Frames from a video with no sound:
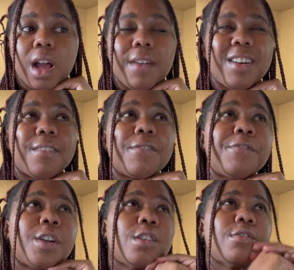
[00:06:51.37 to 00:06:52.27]
I've had a
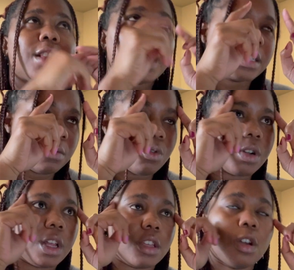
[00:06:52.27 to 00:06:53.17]
very relaxed
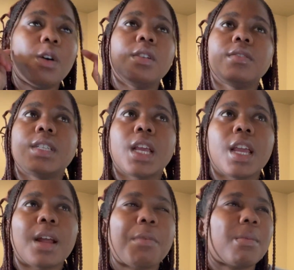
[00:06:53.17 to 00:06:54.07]
morning. Y'all have
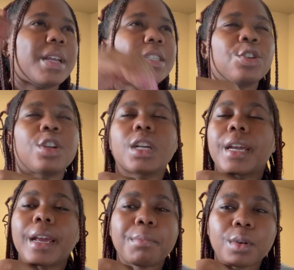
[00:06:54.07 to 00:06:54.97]
seen, I probably
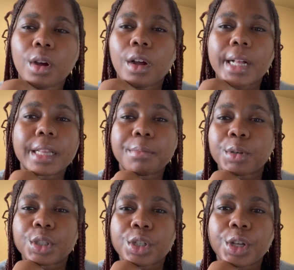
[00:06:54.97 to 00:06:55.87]
inserted a clip
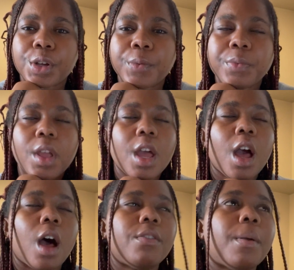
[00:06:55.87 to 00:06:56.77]
or two
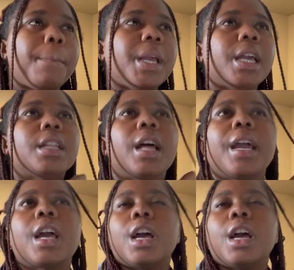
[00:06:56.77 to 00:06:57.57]
of it being like